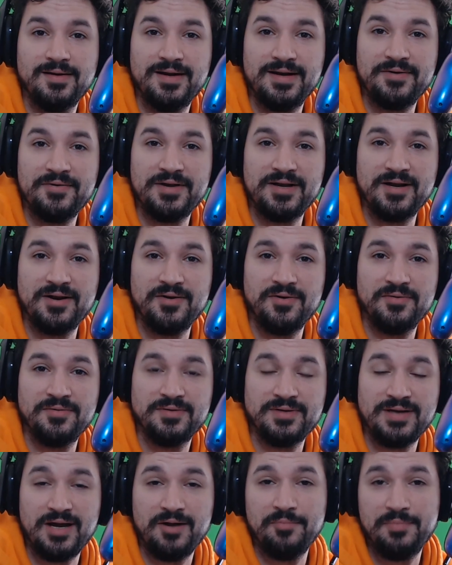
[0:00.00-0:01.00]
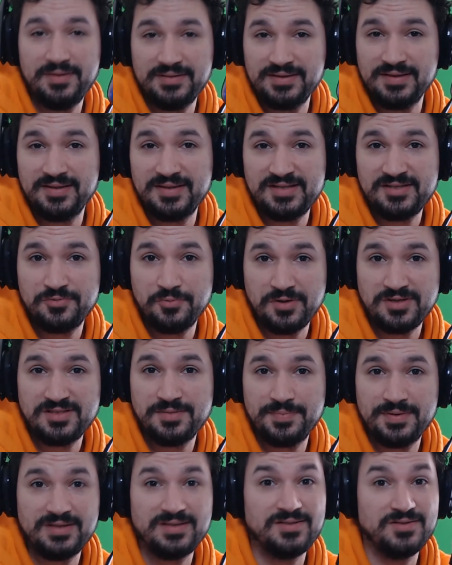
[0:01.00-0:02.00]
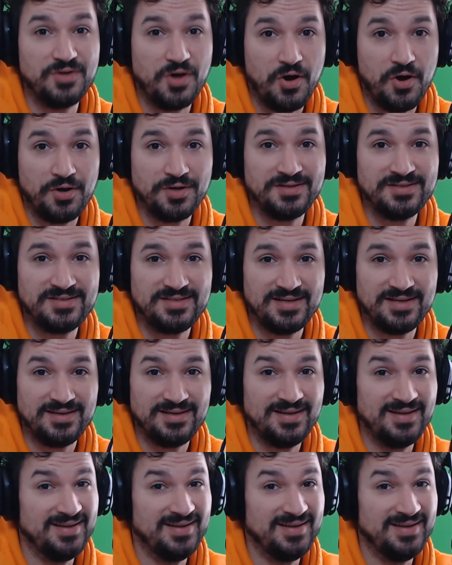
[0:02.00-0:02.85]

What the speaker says: here we go. Now building this was a bit daunting.